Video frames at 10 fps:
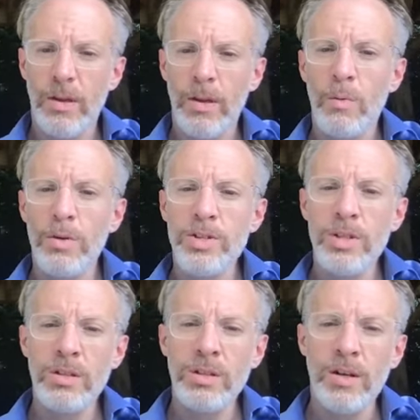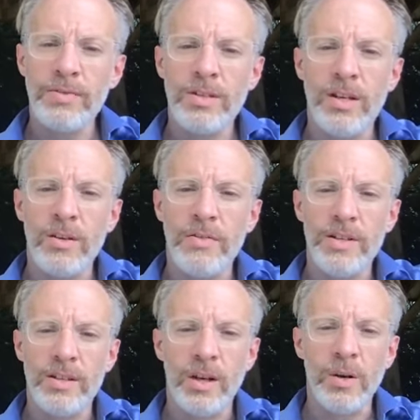Did you have to
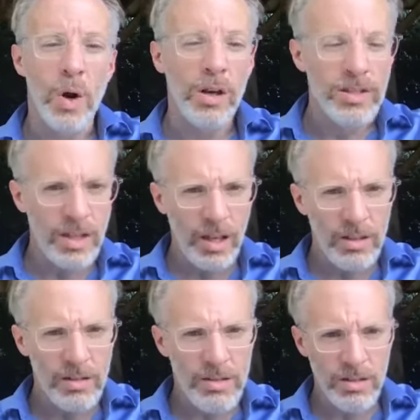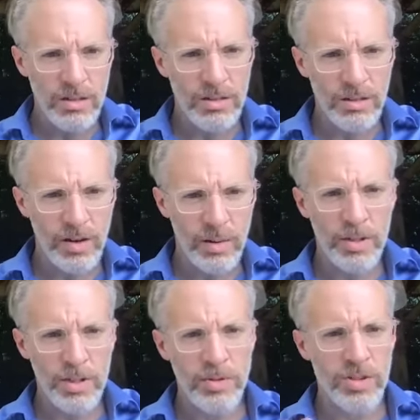sacrifice any quality to create a
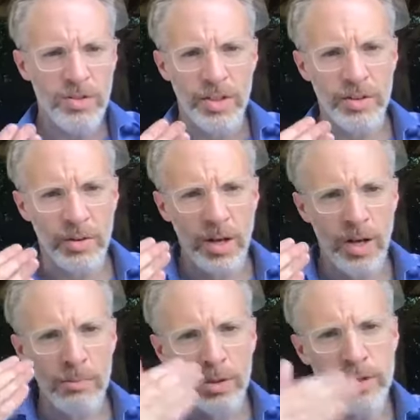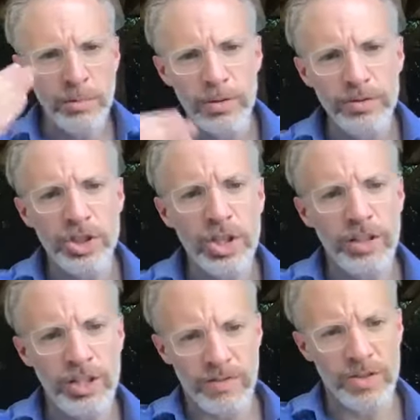product? You must have gone through multiple
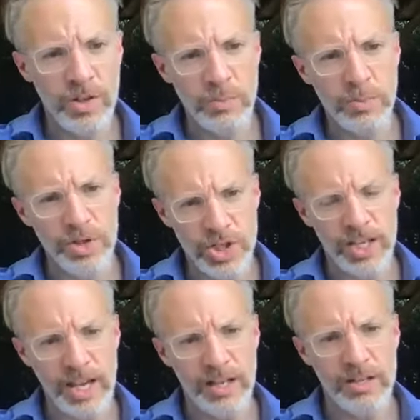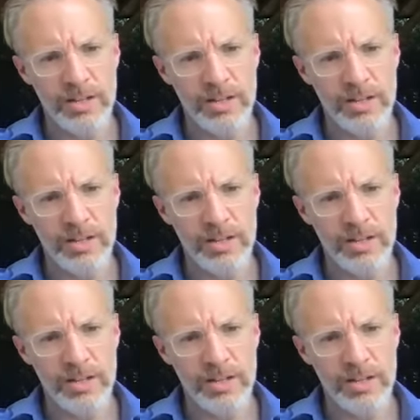journeys of the toothbrush to get to